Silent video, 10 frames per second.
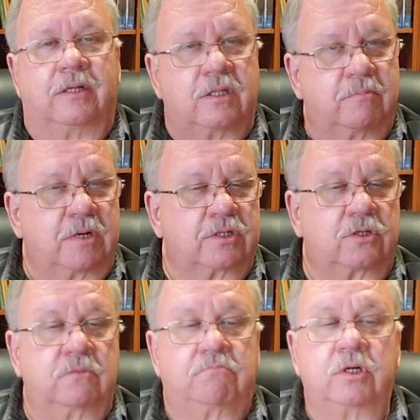The
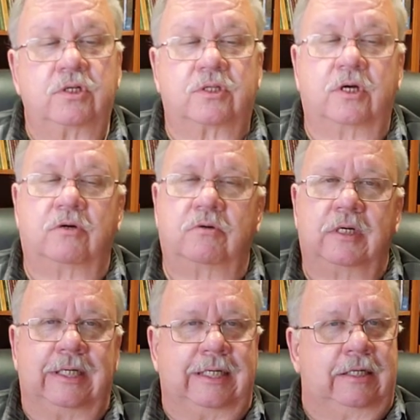mustard bush, though,
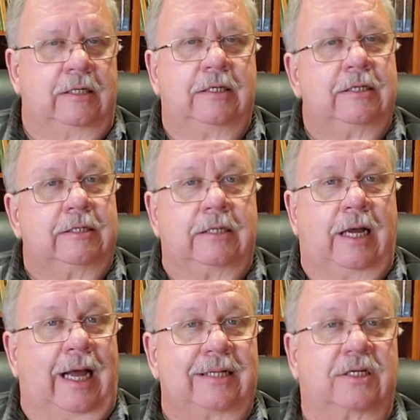
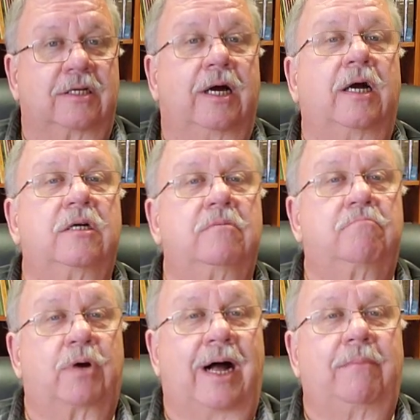that's a garden
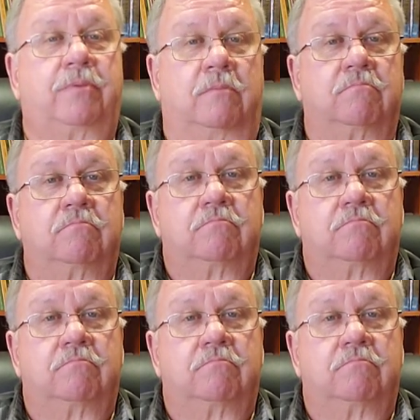problem.